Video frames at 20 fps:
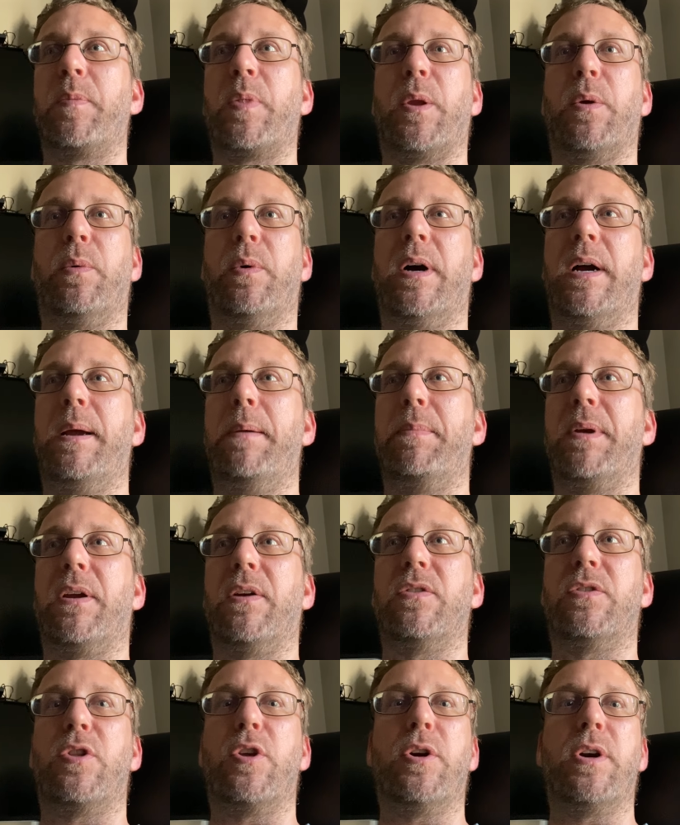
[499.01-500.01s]
Why?
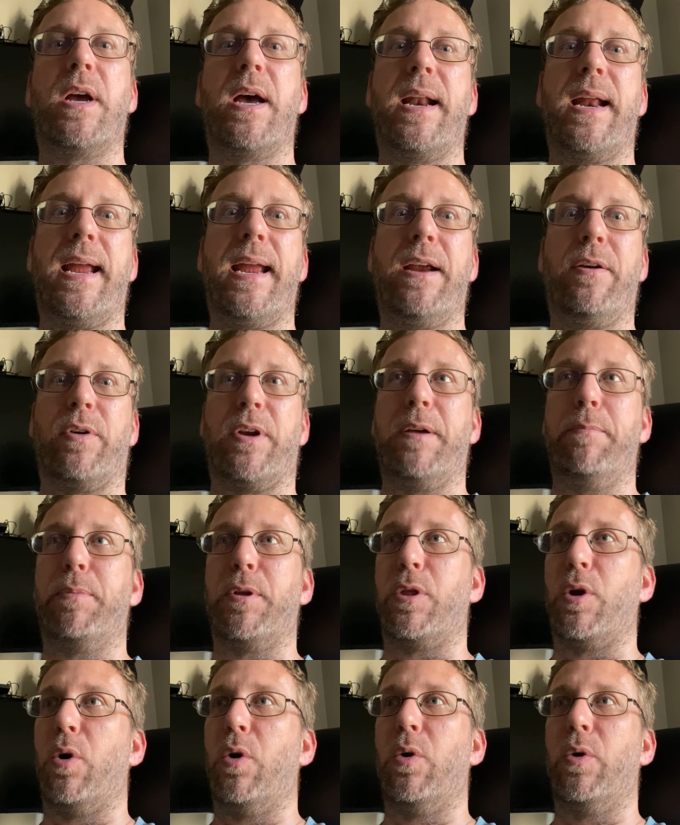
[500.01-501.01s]
Because they're not angry, but
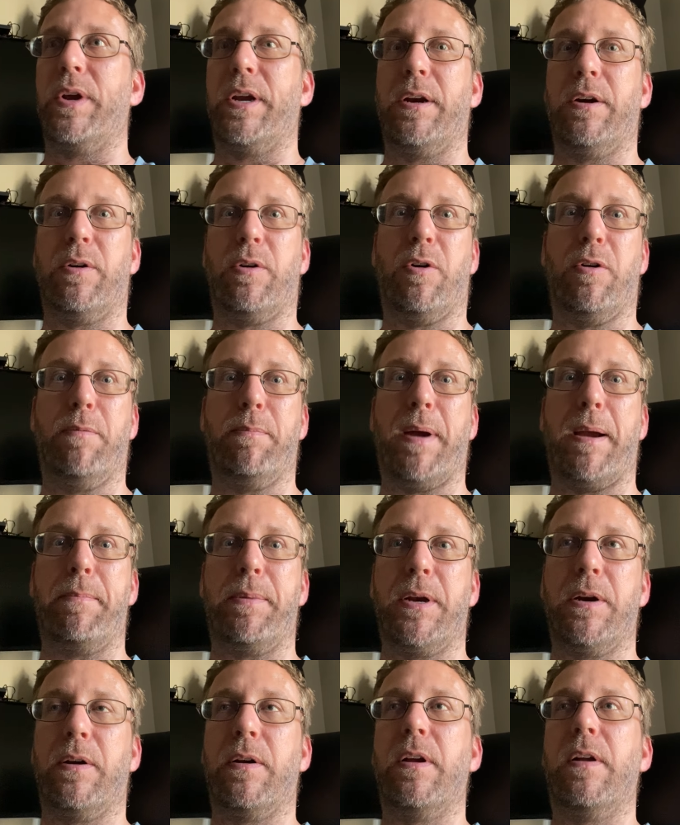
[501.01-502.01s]
the whole here, hold my
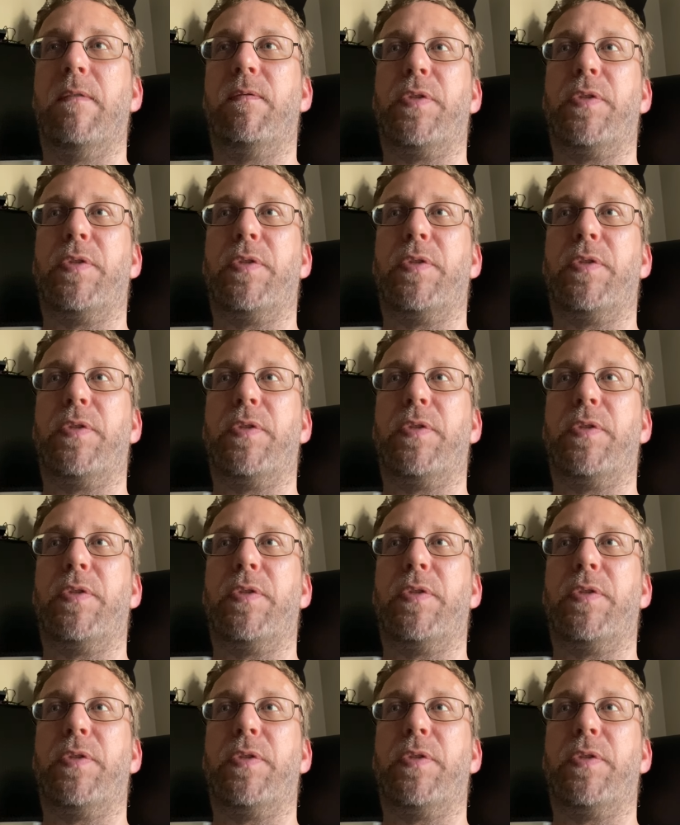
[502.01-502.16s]
beer,